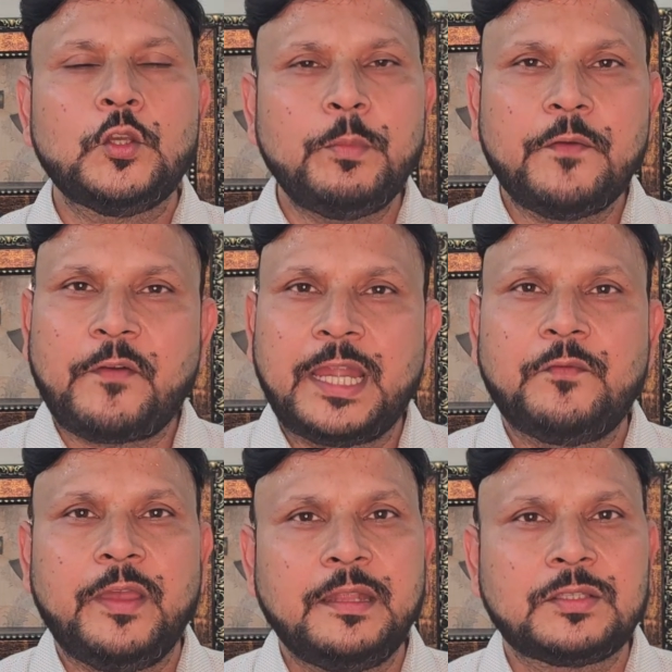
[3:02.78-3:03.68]
may
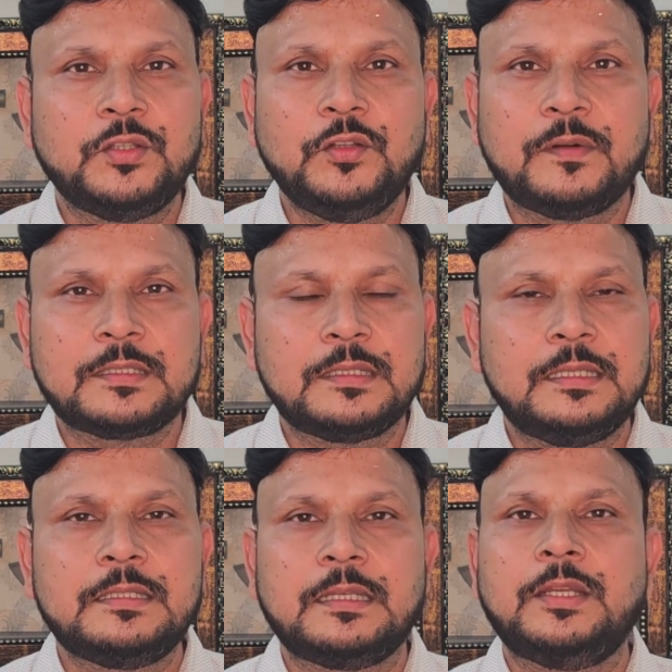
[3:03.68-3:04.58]
find various
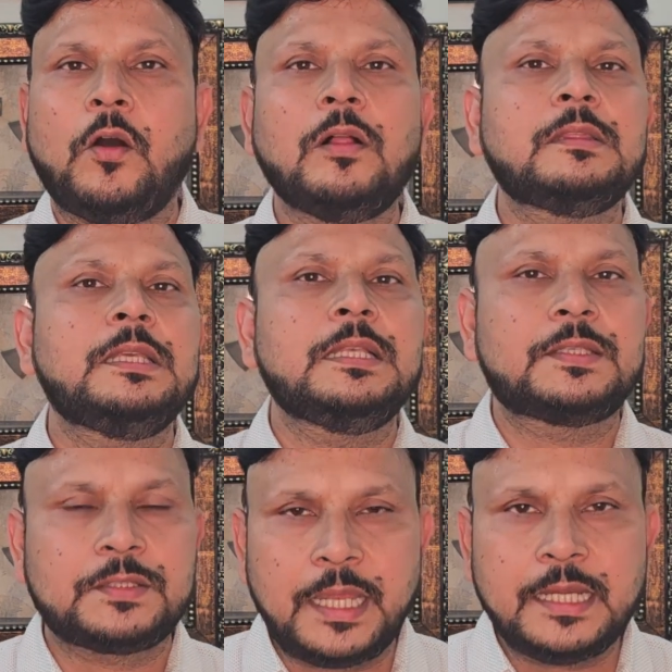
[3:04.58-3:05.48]
universities in all the
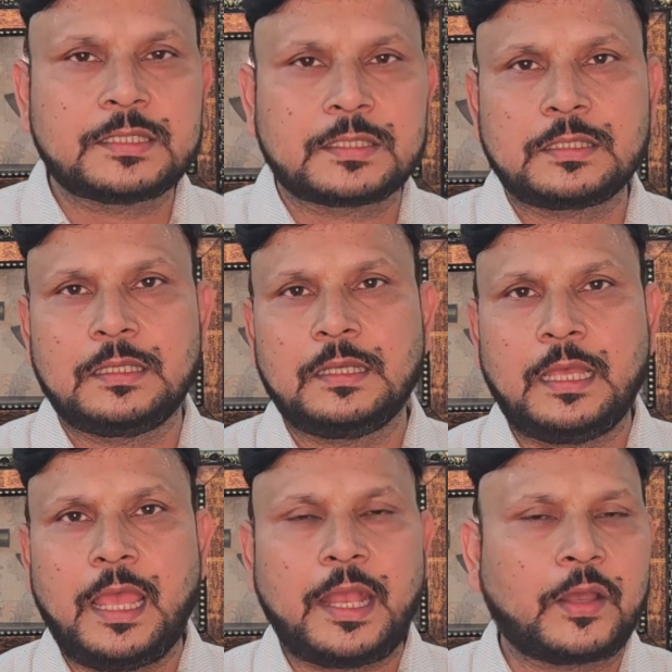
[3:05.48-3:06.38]
states
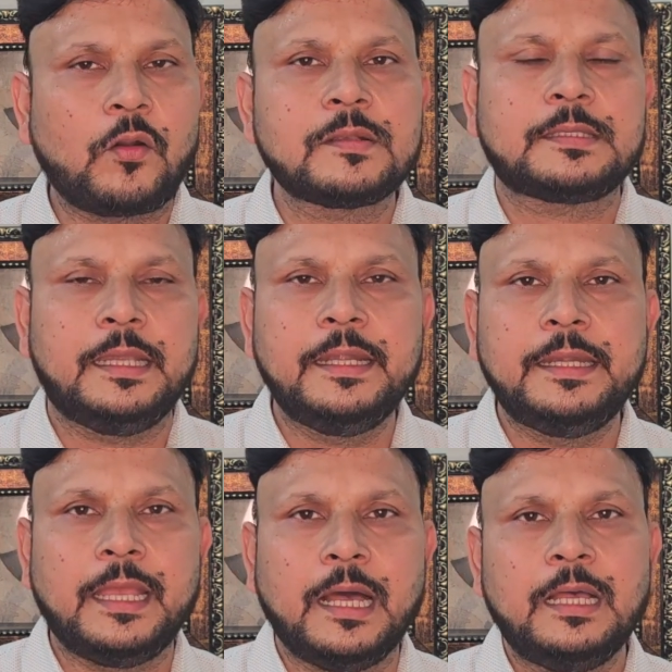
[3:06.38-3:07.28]
across
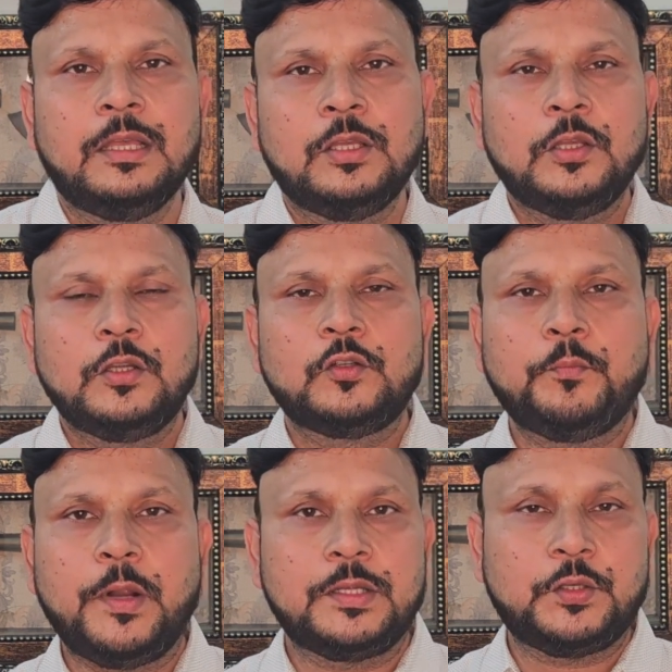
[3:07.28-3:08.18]
India to
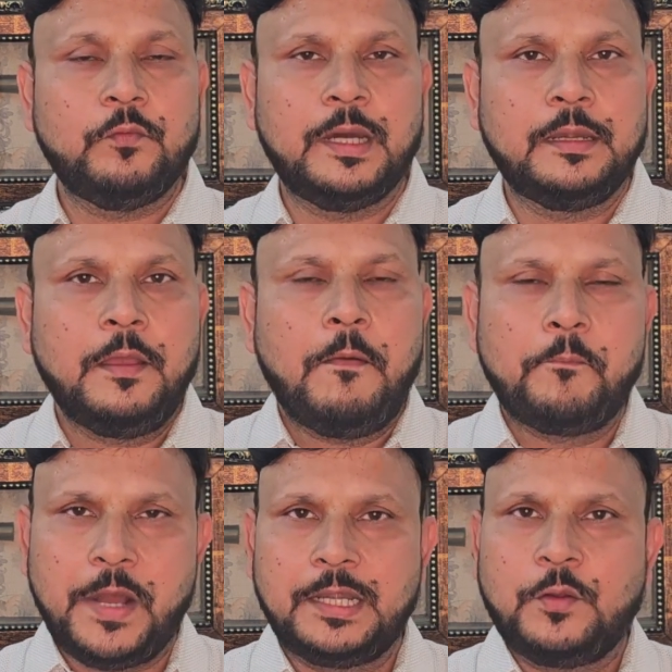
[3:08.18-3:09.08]
pursue one.
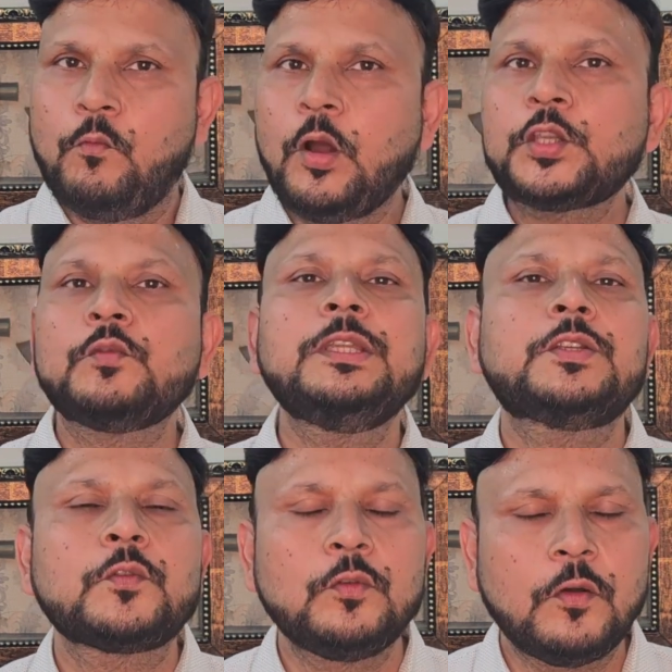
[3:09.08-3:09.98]
But what you
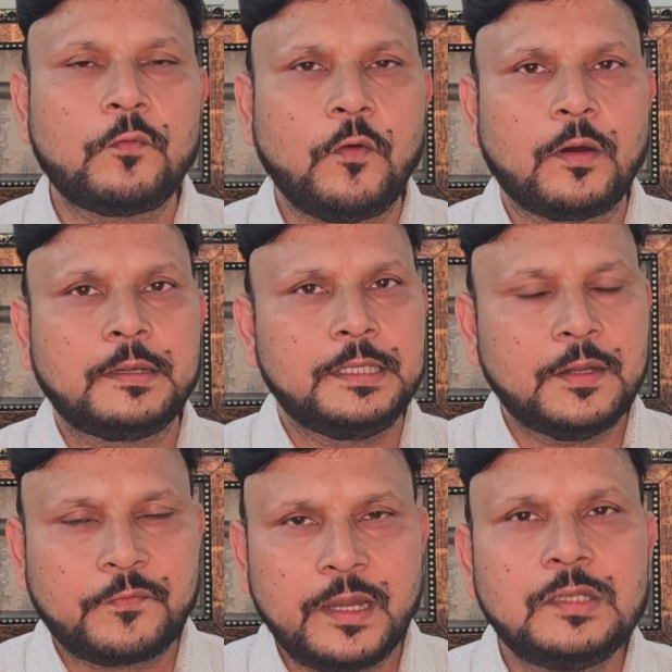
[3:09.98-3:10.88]
need to look for,
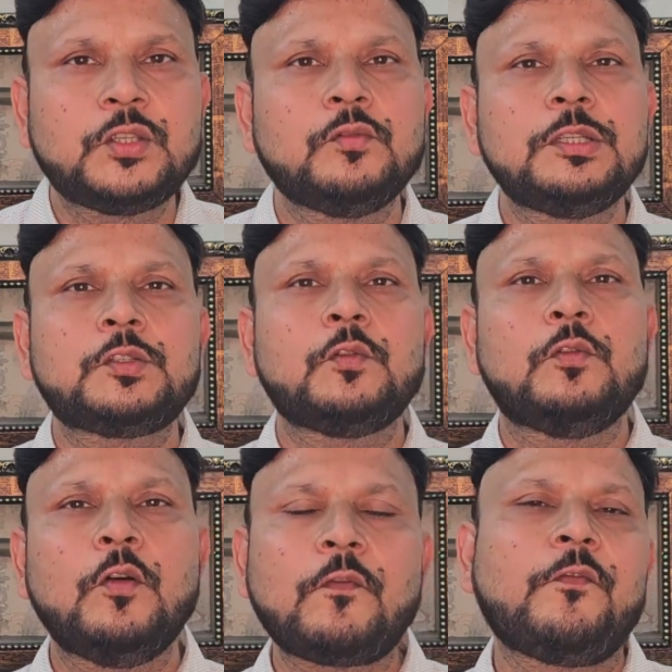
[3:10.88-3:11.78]
dear friends, you need to
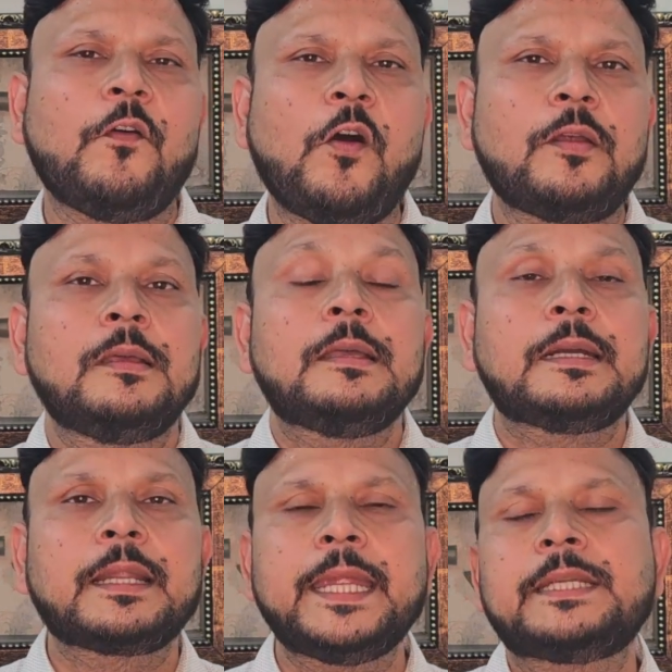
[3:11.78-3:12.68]
look for
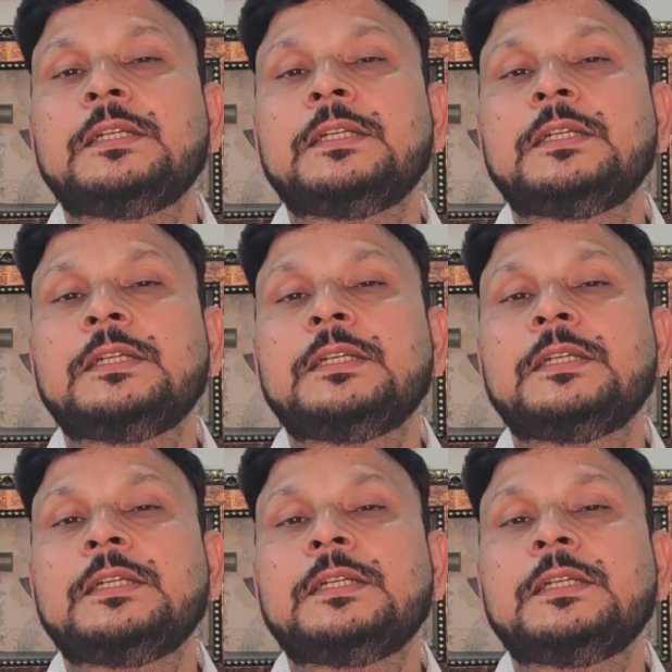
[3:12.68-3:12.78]
great